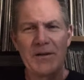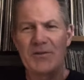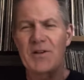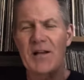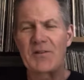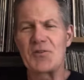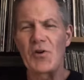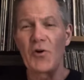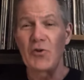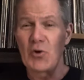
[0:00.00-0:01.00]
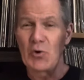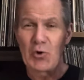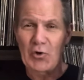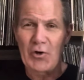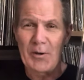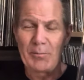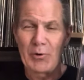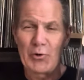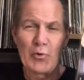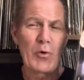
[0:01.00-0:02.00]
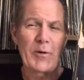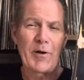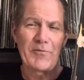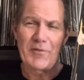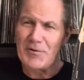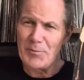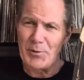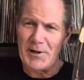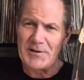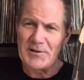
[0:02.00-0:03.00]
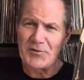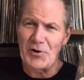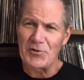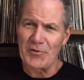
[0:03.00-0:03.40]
It's got the song You Look Good in Blue, one of my favorite Blondie songs.